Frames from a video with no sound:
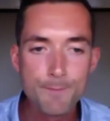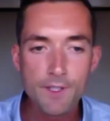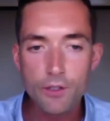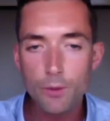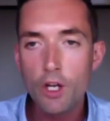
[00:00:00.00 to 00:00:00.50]

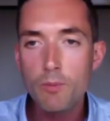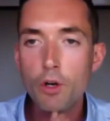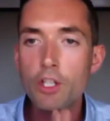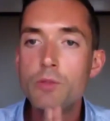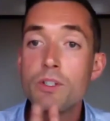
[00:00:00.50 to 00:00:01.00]
To earn more,
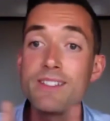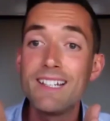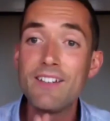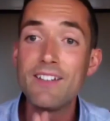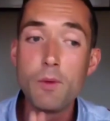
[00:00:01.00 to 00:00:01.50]
you must
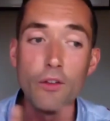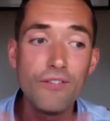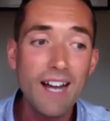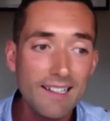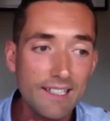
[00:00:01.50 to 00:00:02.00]
deliver more
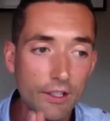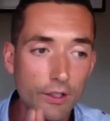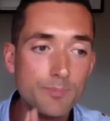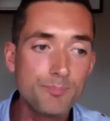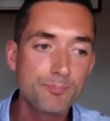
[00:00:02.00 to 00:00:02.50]

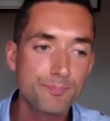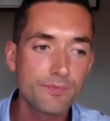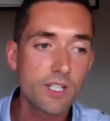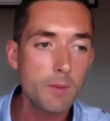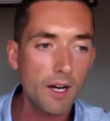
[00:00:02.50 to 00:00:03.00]
value
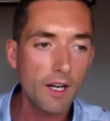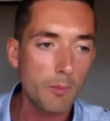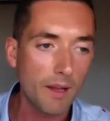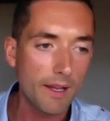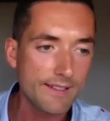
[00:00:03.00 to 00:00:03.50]
to the
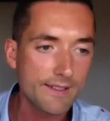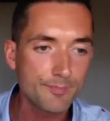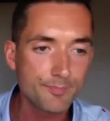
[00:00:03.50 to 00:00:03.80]
marketplace.